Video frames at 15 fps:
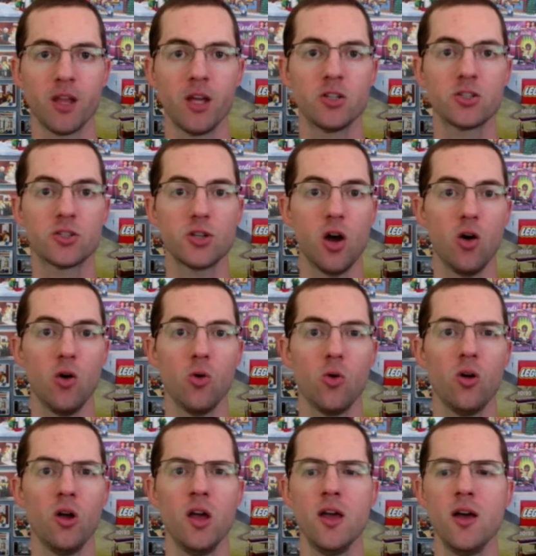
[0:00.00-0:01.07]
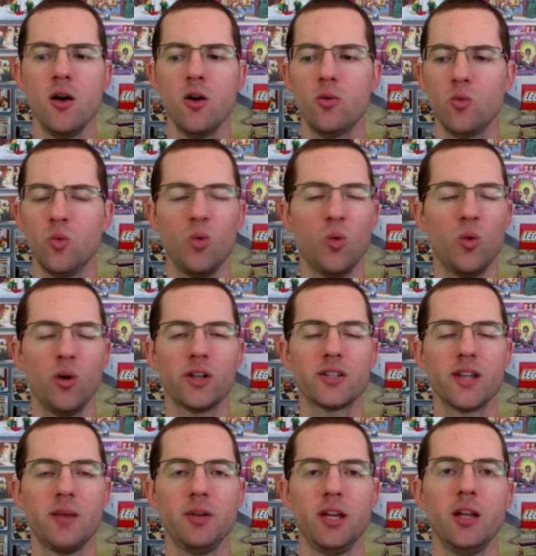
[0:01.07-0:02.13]
So, what does
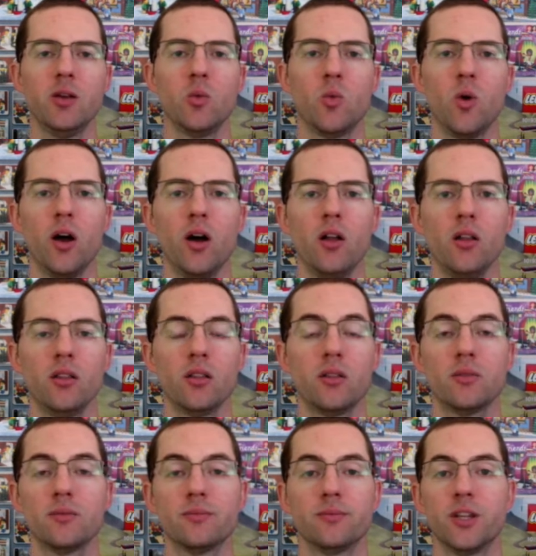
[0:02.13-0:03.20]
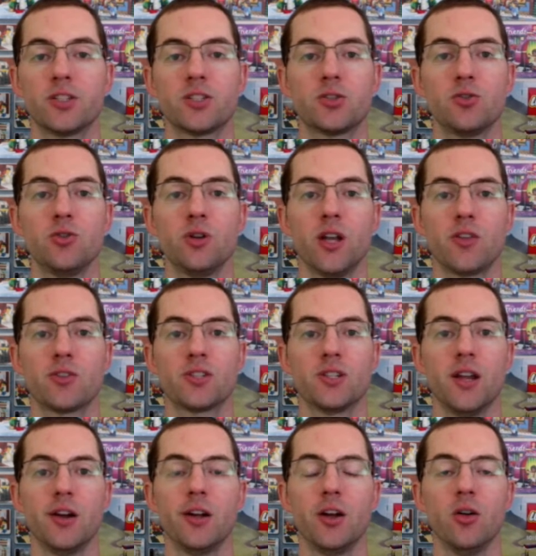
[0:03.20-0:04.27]
that mean? Well, let's do another
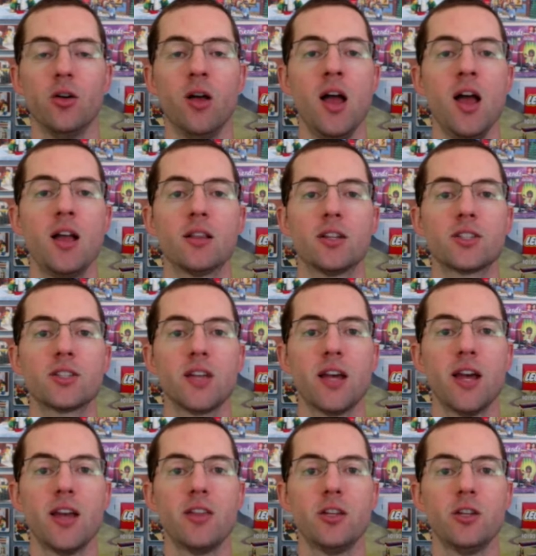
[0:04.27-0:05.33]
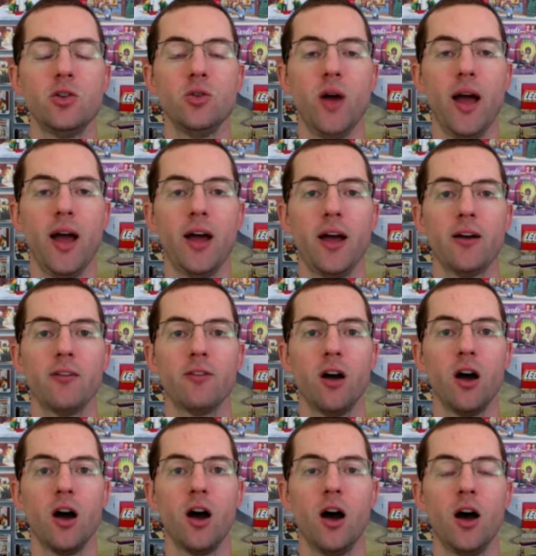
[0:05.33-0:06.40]
scenario. Let's say that you have
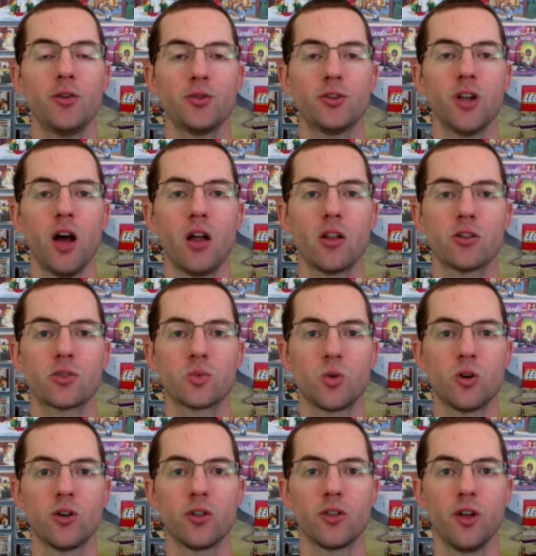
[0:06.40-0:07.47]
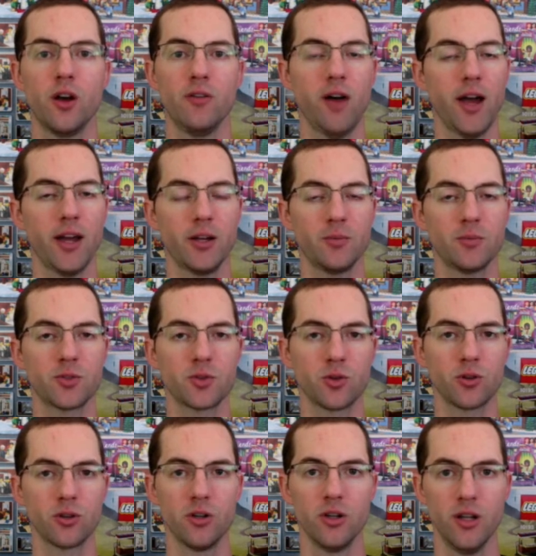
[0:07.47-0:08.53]
$100 worth of items
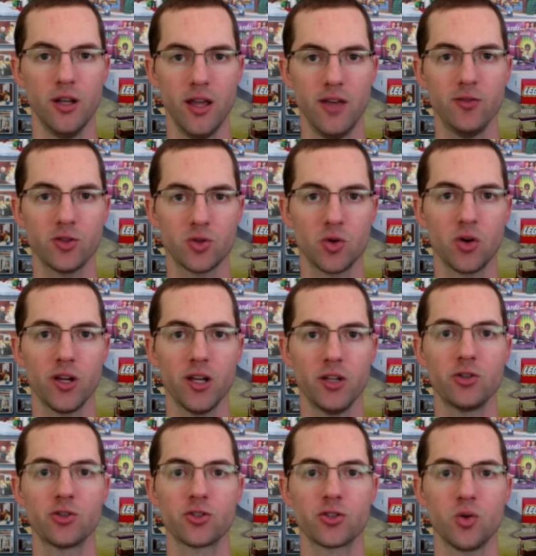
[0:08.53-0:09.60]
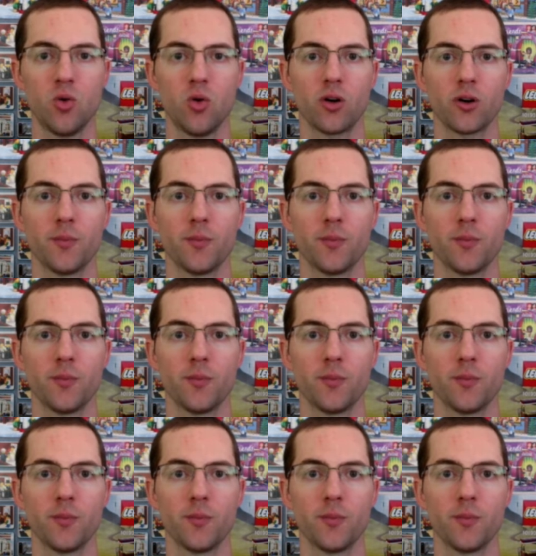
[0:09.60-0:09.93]
or inventory in your store.